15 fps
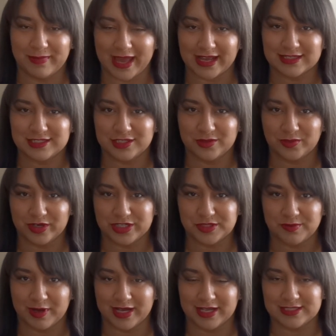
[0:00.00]
back to the Wish
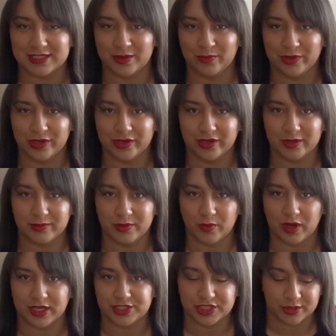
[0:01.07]
Bus and we are going to be
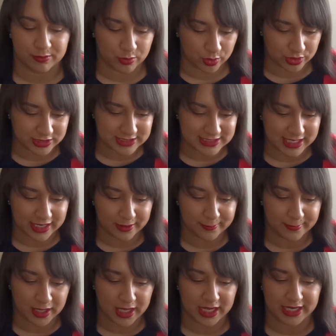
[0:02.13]
watching Morissette
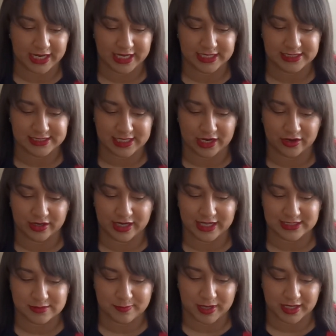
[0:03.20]
and Darren
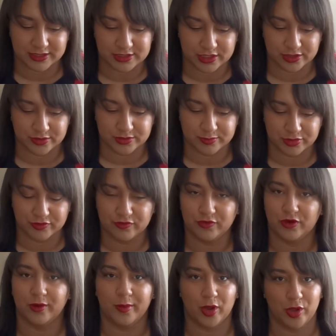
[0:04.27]
Espanto
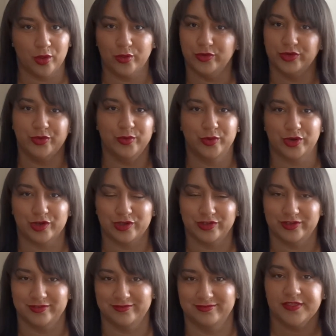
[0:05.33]
perform A Whole New
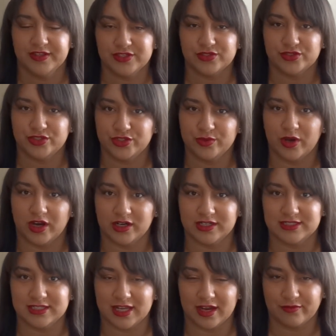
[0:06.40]
World. These are two
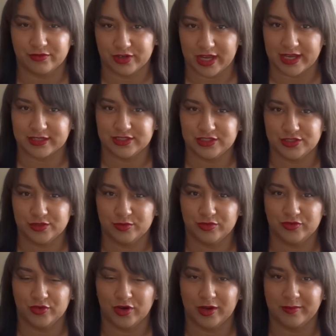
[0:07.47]
artists that I've reacted to
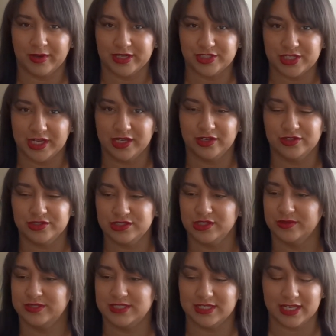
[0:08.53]
before on my channel,
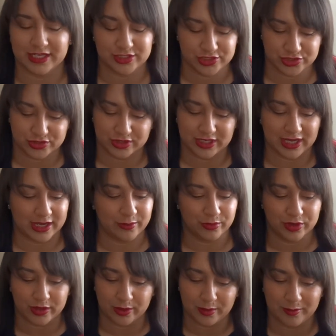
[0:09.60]
so it's a nice treat. And
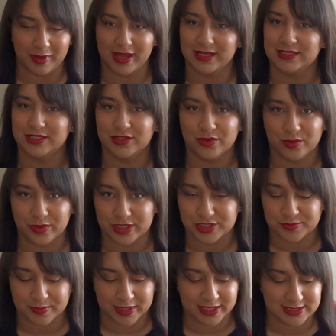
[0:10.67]
we're going back to the
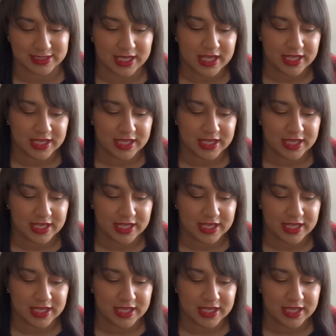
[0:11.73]
Wish Bus.